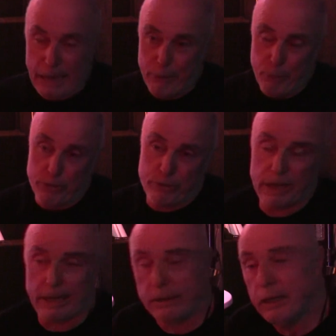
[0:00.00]
how it was
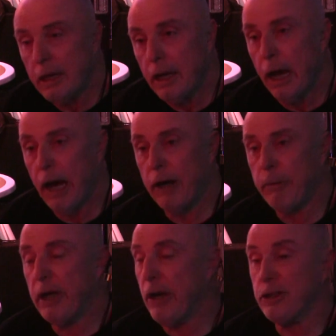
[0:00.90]
then.
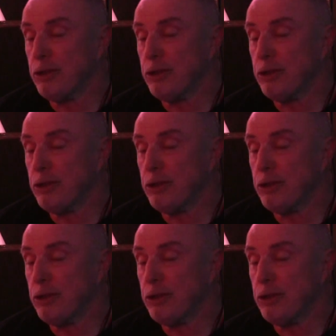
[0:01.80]
I